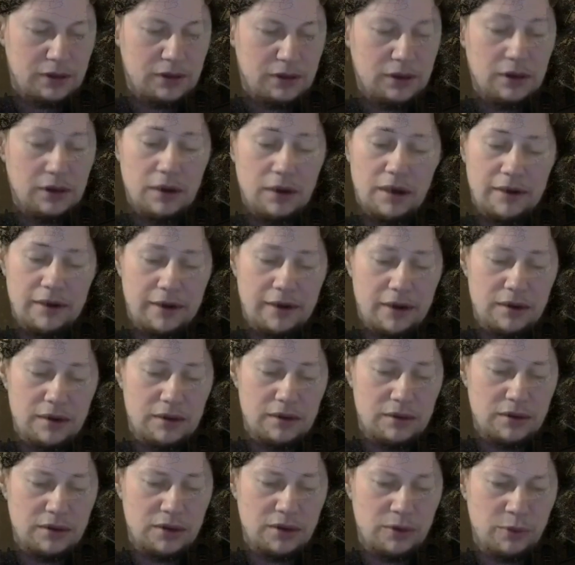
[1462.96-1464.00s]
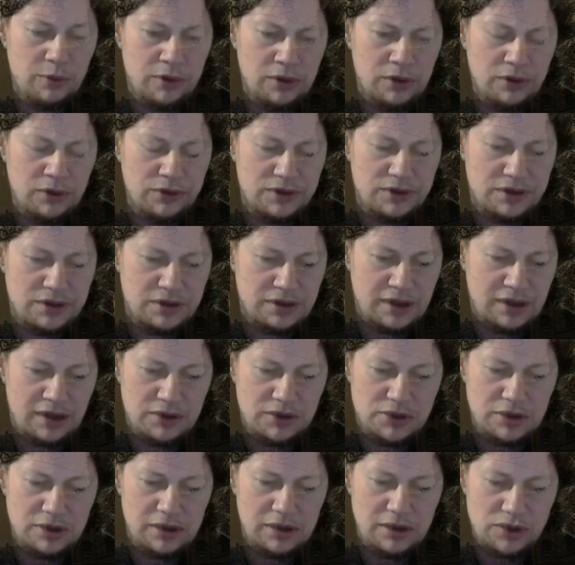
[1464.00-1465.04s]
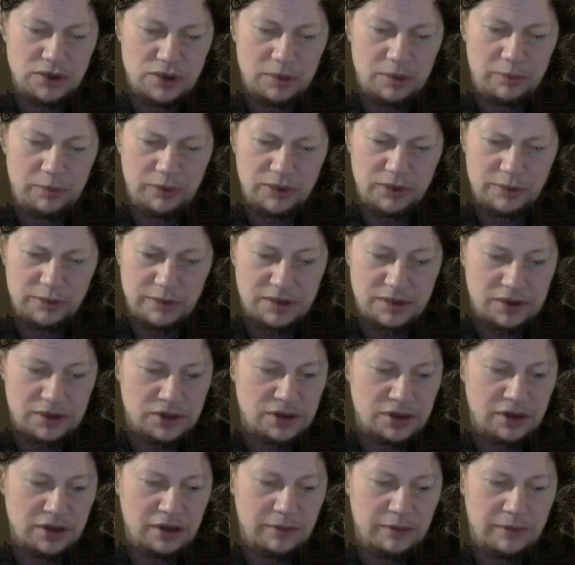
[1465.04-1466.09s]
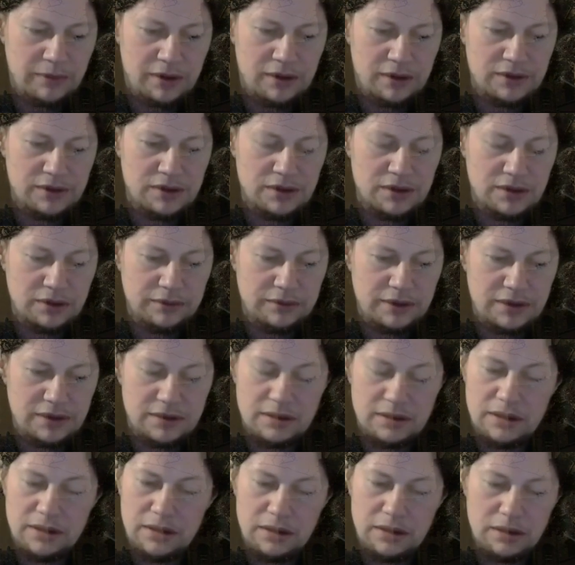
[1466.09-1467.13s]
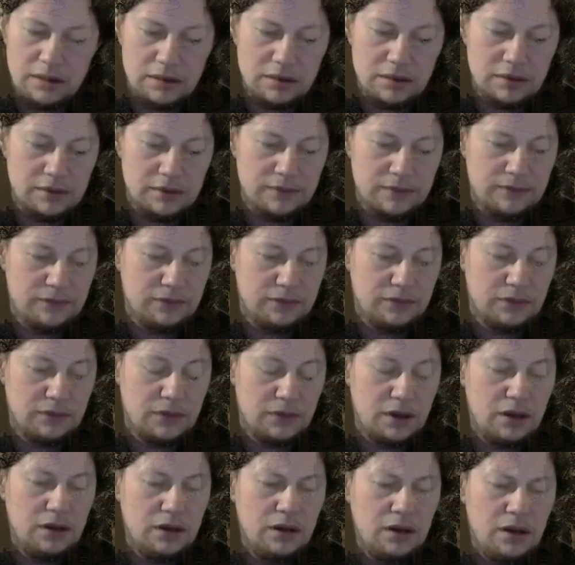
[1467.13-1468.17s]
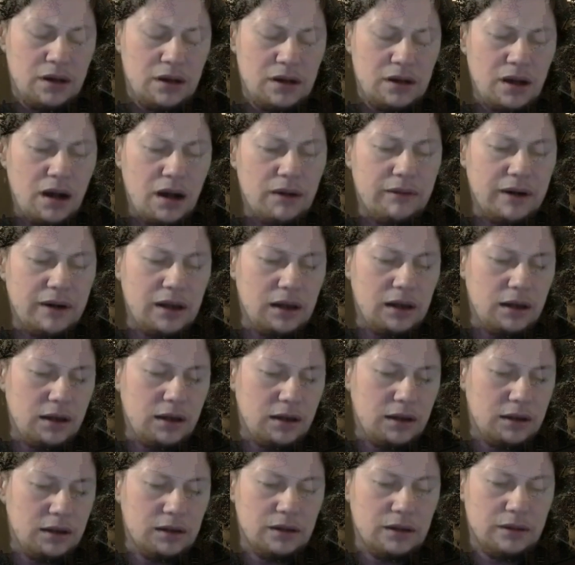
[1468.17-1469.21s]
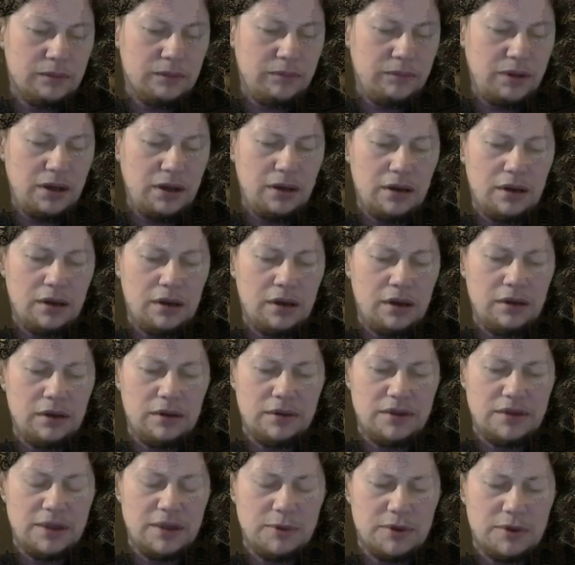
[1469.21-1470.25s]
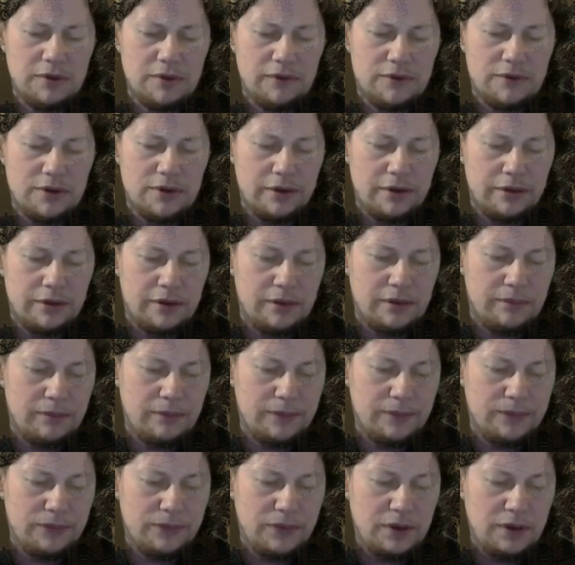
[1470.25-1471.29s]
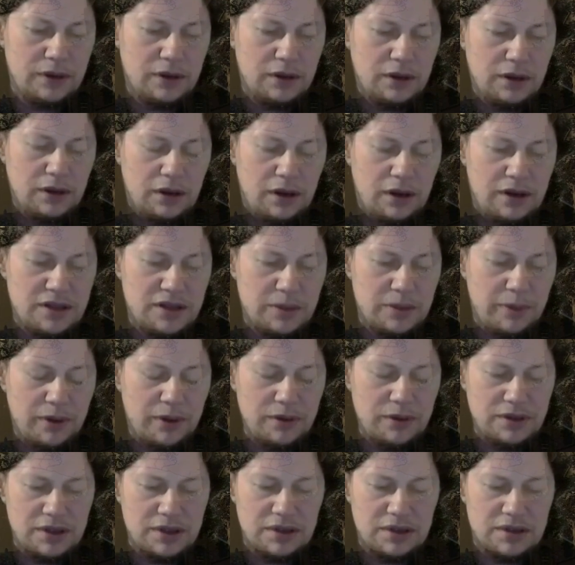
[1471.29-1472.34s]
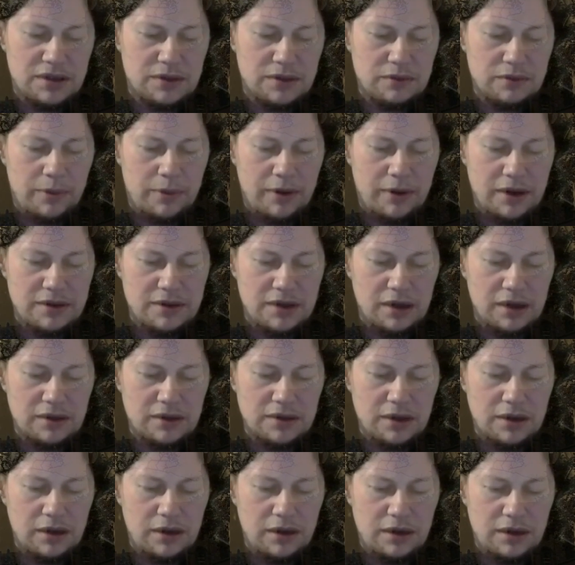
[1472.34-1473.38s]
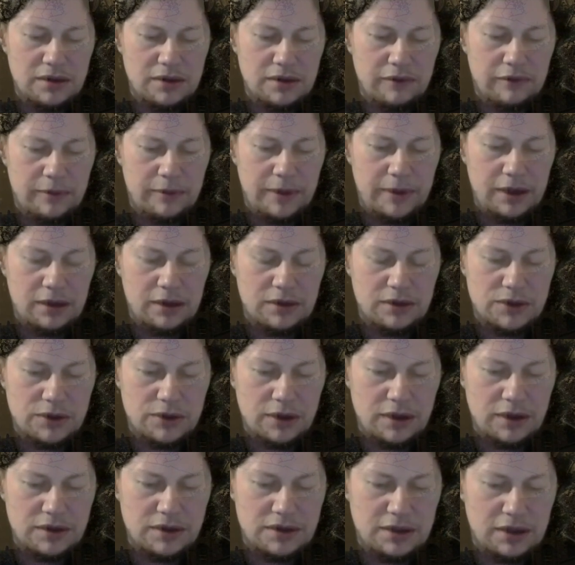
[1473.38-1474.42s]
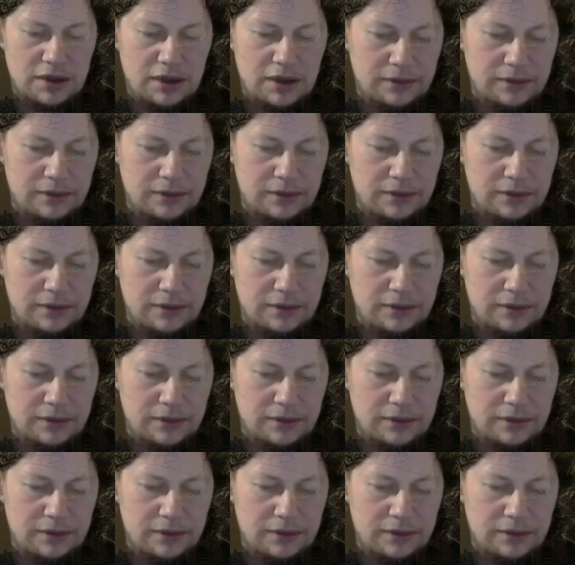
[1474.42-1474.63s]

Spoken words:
I gather you were not actually troubled with such nightmares until recently? Not really. Being in London seems to have triggered them. I suppose it's repressed anxieties over being in a strange city.